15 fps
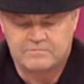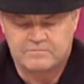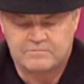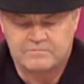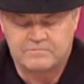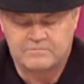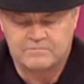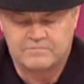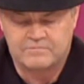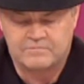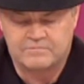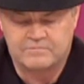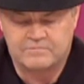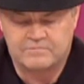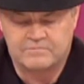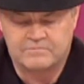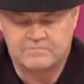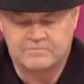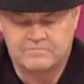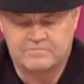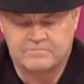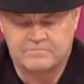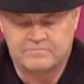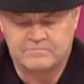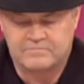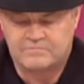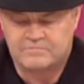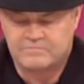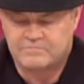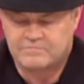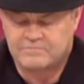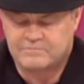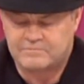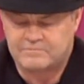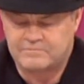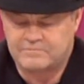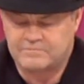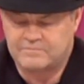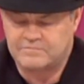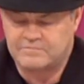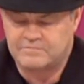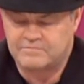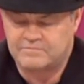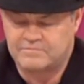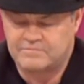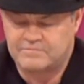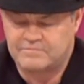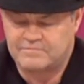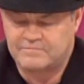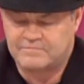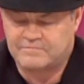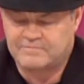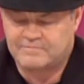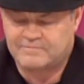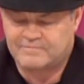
The person shown says nothing.